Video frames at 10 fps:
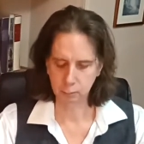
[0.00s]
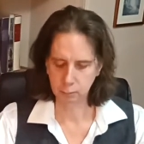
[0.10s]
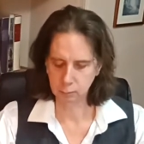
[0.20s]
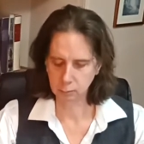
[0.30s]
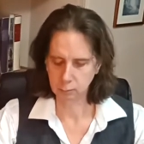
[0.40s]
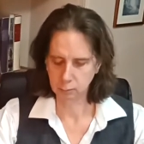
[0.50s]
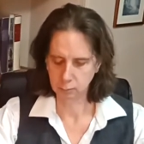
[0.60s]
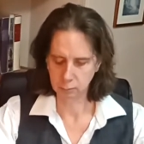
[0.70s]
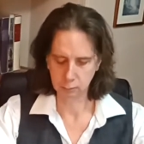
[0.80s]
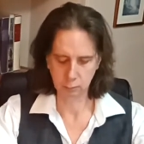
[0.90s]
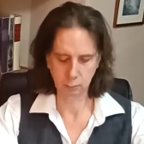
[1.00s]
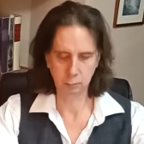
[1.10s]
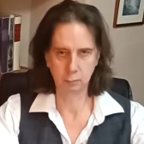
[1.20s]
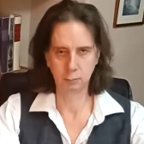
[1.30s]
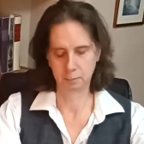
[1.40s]

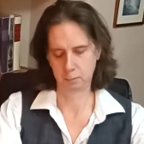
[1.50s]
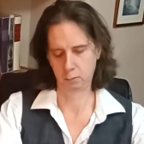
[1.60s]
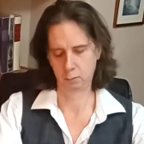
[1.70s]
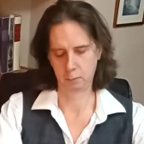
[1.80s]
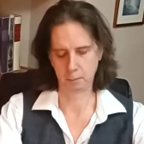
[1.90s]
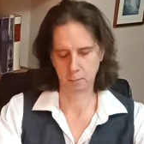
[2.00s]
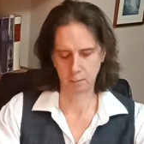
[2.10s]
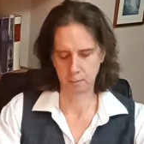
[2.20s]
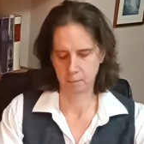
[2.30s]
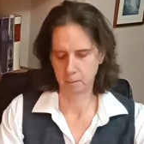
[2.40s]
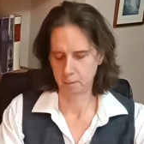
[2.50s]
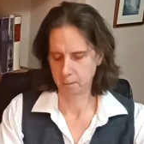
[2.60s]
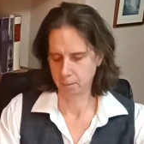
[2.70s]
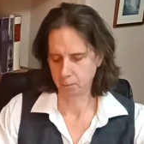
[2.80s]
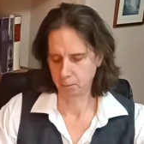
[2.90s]

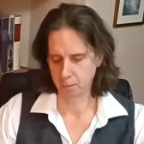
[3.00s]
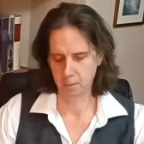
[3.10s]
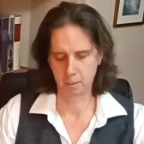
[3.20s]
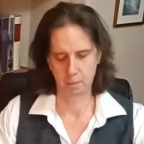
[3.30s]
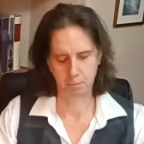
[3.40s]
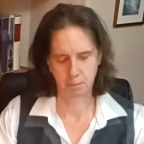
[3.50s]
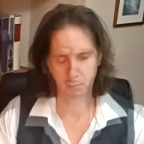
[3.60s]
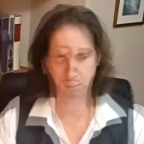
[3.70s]
(no one is talking)